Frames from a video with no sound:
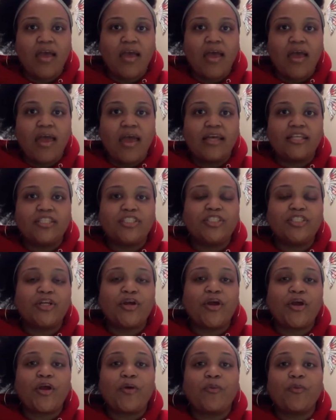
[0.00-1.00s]
and
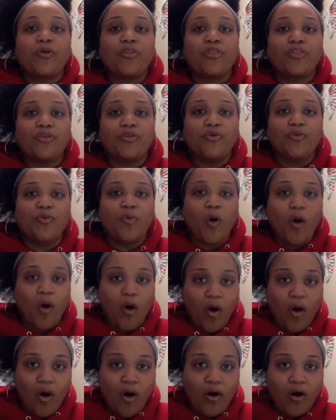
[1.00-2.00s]
sharing with you
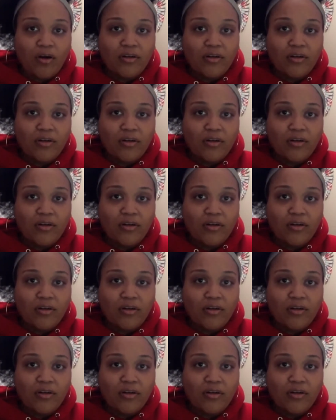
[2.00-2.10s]
all.